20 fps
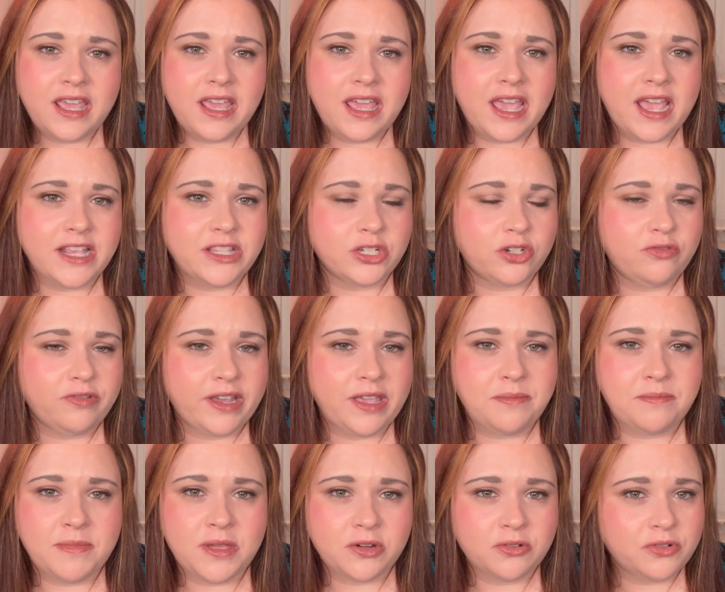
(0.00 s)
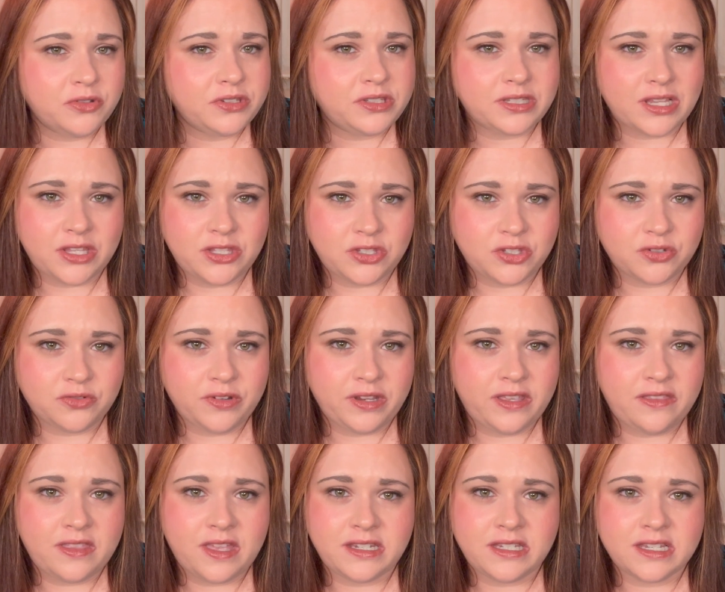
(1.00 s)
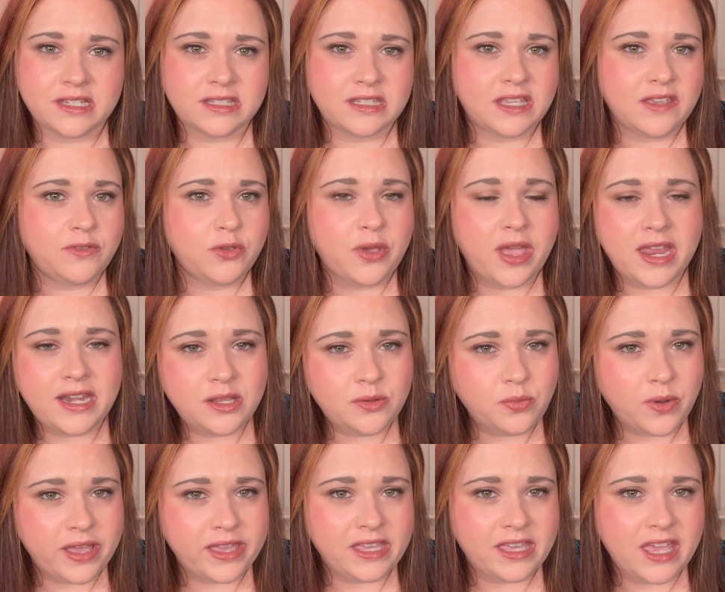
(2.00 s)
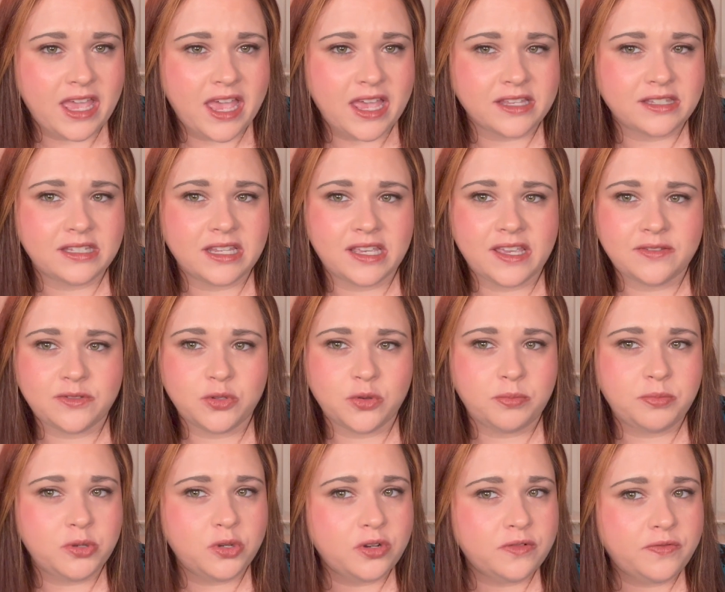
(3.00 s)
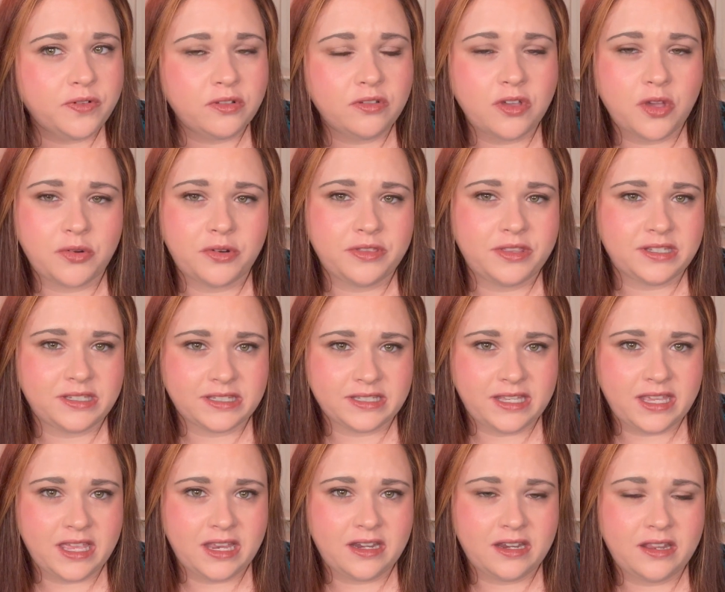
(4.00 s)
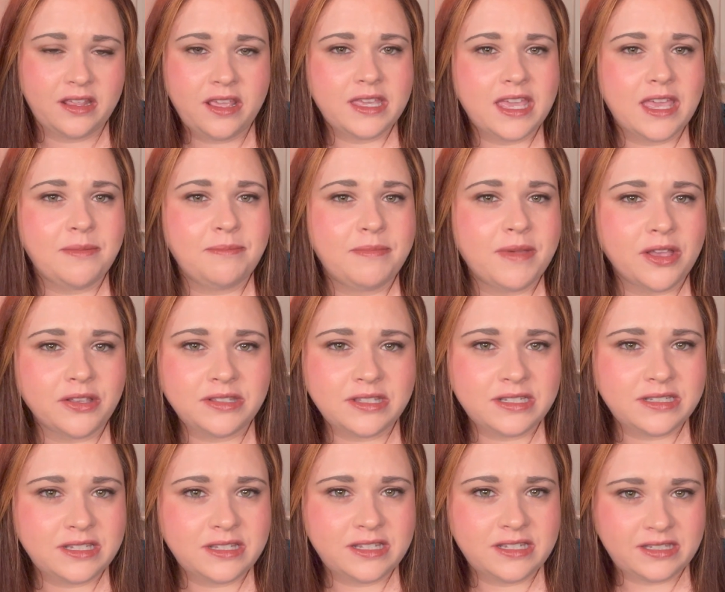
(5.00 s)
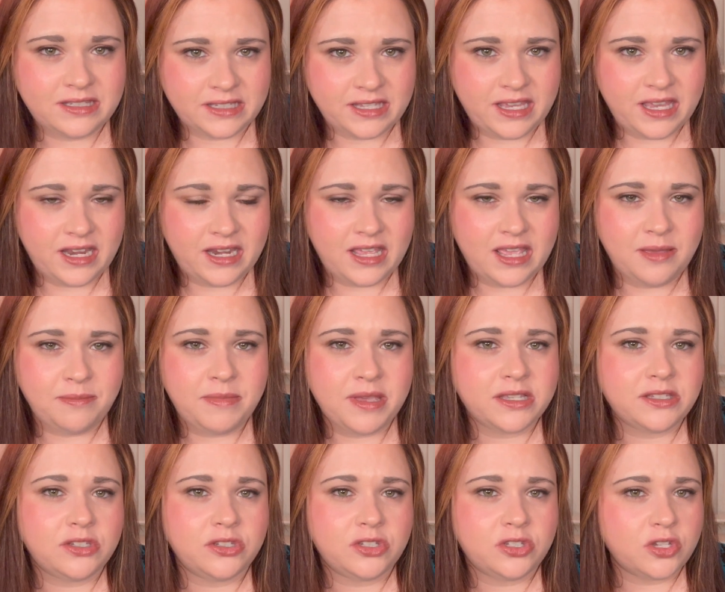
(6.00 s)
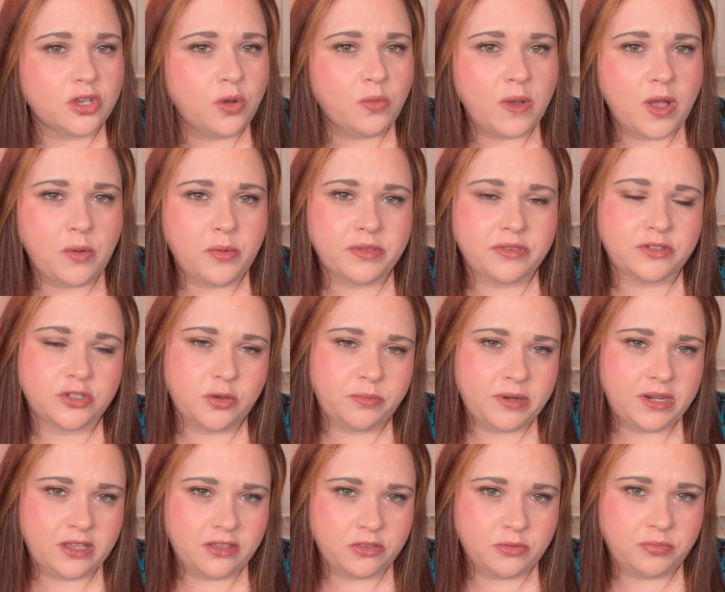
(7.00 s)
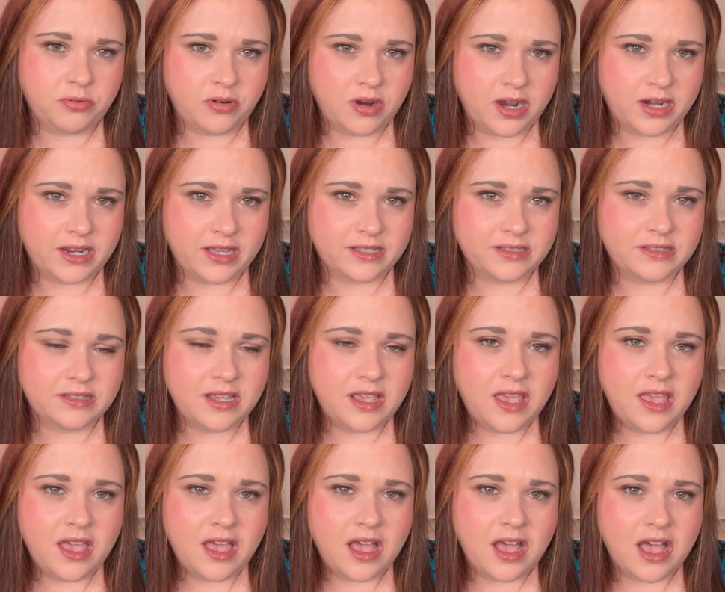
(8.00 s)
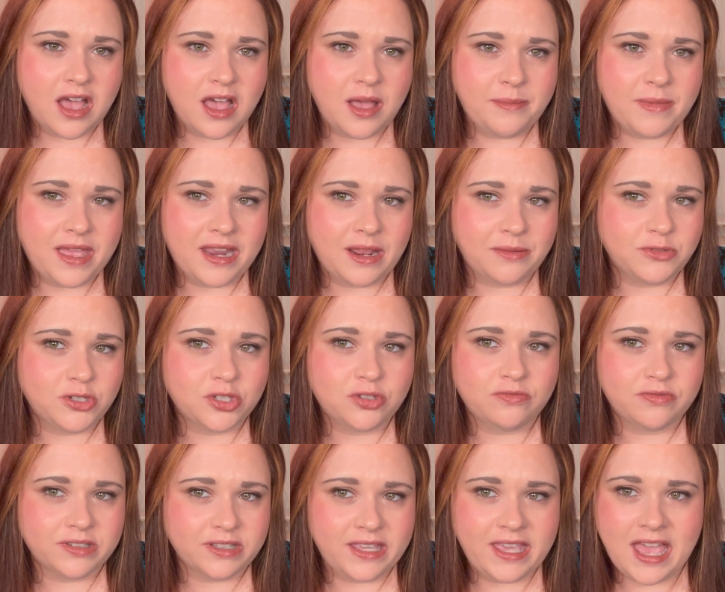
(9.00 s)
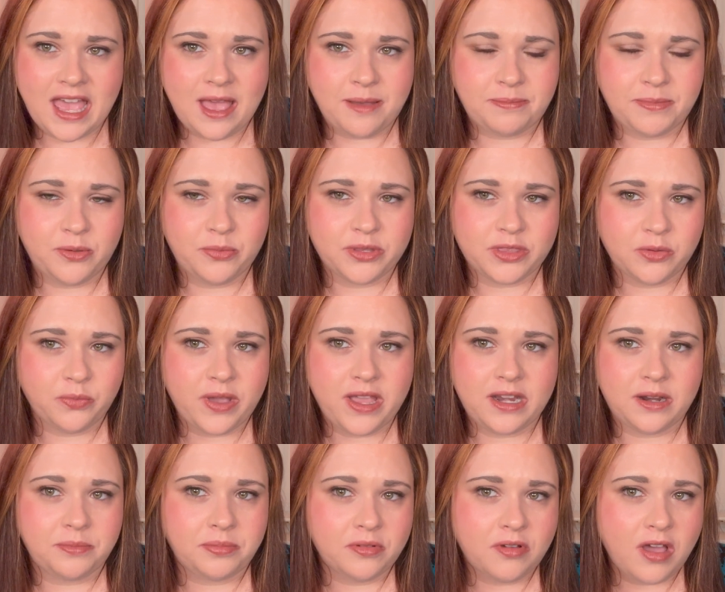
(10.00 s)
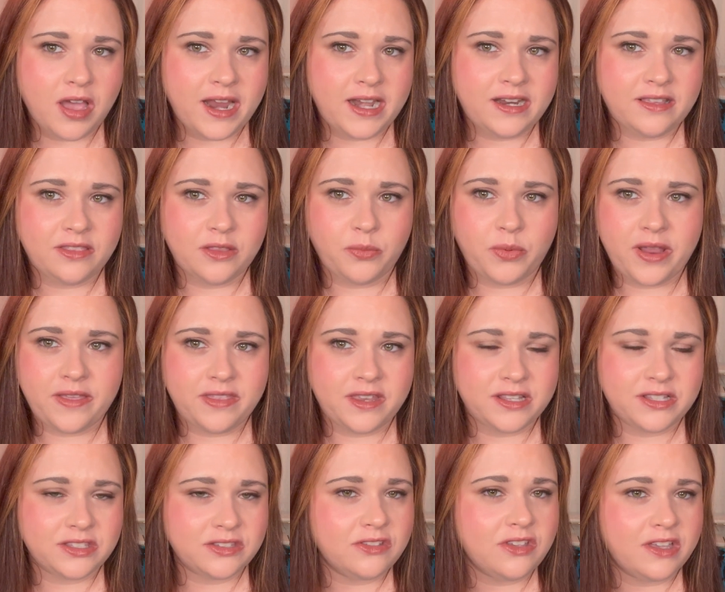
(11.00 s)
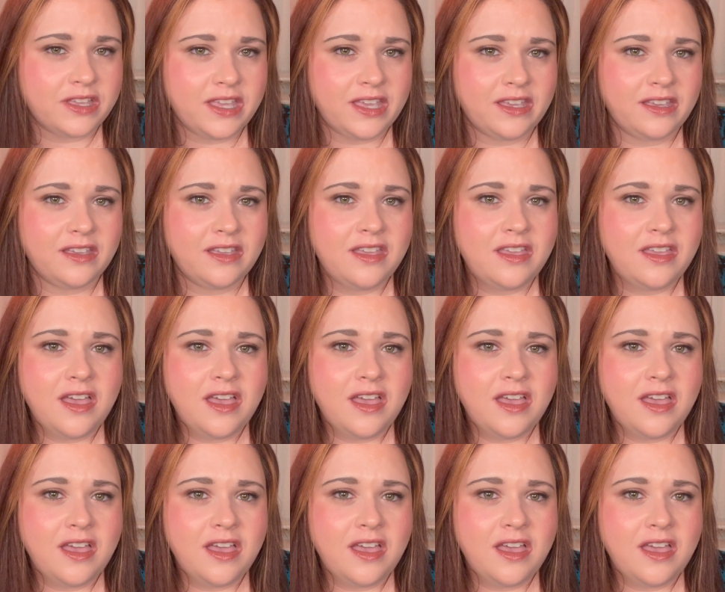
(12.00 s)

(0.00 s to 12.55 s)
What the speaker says: It's a great mineral sunscreen that doesn't give you any white cast. It gives you a beautiful glow to the skin. It melts into the skin. It mixes so well with so many other products. And I'm just really happy with the way it applied and the way that it's looking.